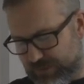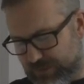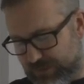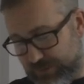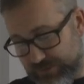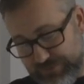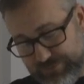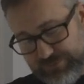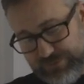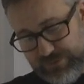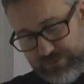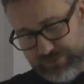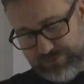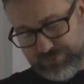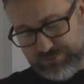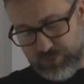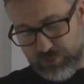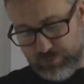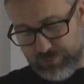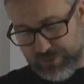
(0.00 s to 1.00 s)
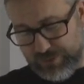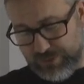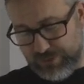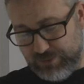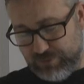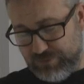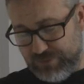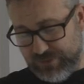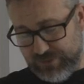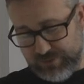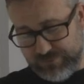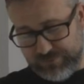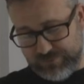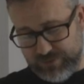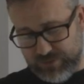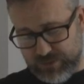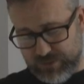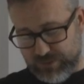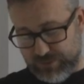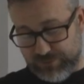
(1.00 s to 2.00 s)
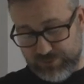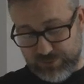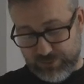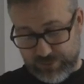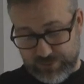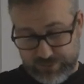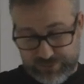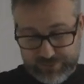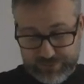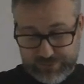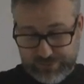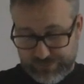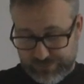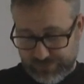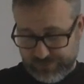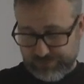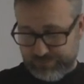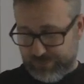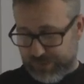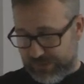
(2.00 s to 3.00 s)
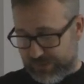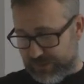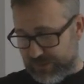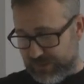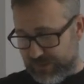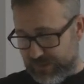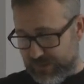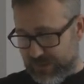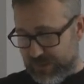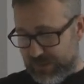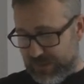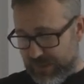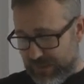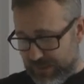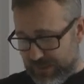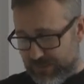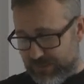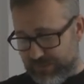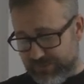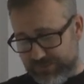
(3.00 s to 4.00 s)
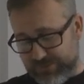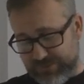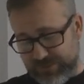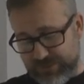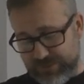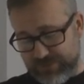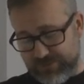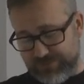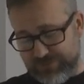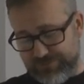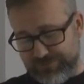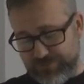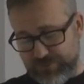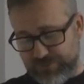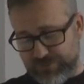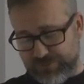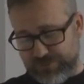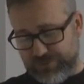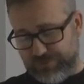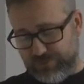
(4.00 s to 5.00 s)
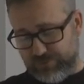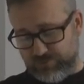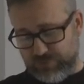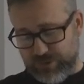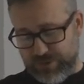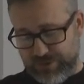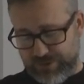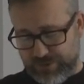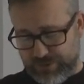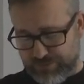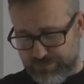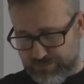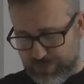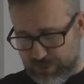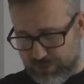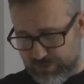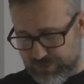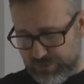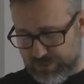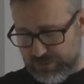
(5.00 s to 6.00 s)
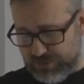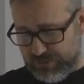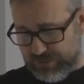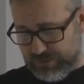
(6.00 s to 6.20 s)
He had seen so many new things, enjoyed a delicious picnic, and had taken his first ever ride in a boat.